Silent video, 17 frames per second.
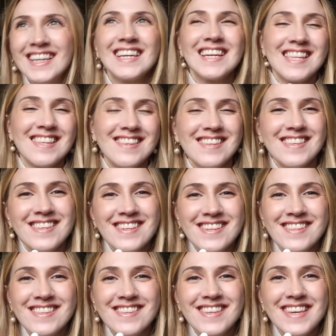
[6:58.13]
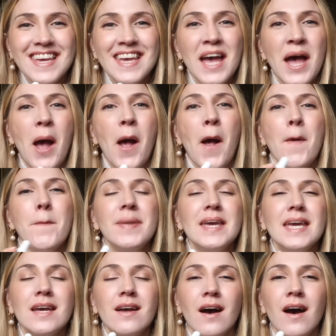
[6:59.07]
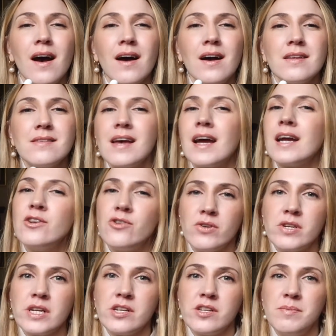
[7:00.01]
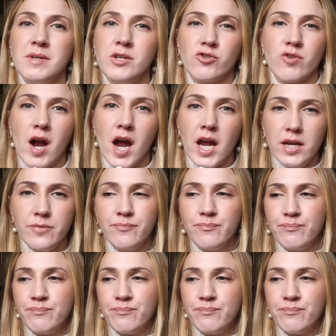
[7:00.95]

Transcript: consistency because I do tend to be dry.